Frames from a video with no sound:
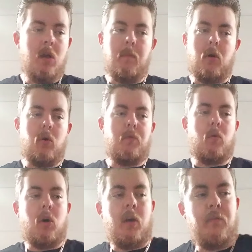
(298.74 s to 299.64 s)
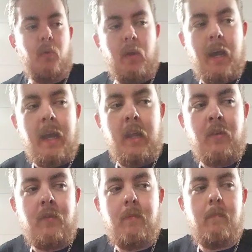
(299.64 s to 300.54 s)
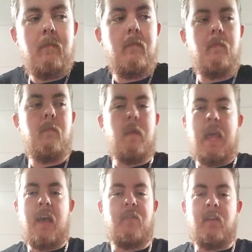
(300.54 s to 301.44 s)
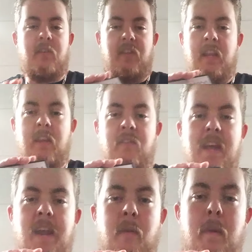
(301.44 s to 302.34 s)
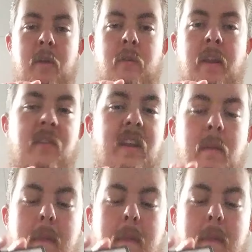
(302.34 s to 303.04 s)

But overall, if you guys haven't seen this documentary, seen the